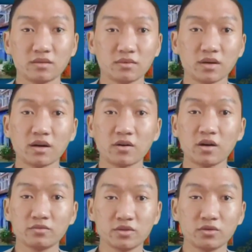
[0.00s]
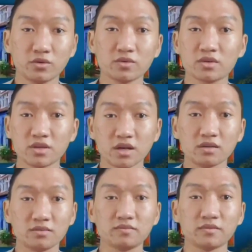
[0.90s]
around those
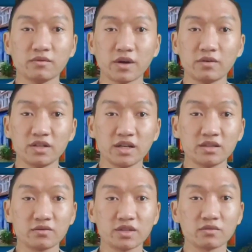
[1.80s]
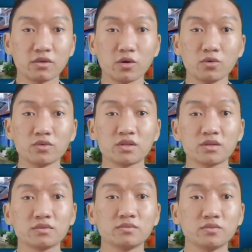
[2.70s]
very dangerous
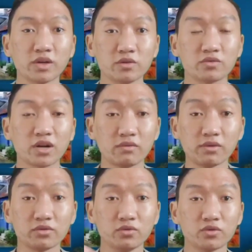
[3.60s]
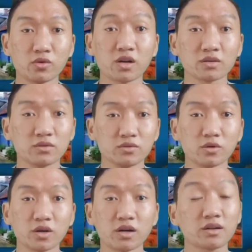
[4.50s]
roads when you travel to Dzongkhak to
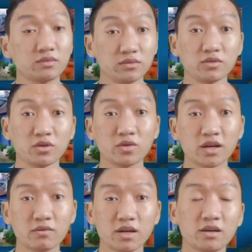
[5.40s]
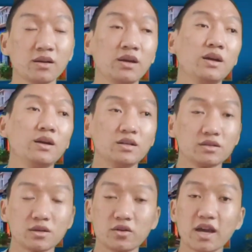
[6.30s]
Dzongkhak? You know that, right?
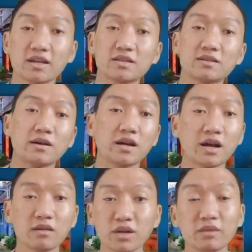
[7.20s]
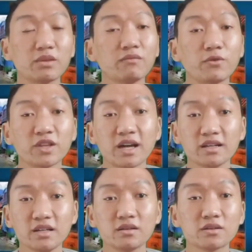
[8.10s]
So yes, I can't blame them for that
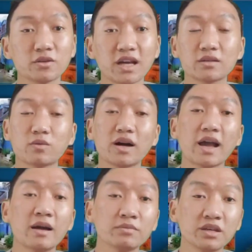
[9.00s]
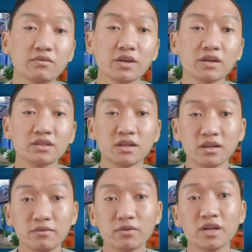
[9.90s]
either. So that's why I'm giving
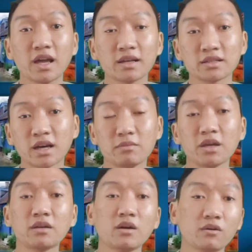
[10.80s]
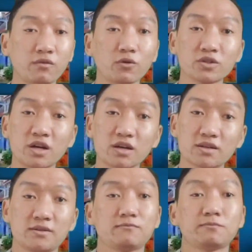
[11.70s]
delivery and timing 4 stars.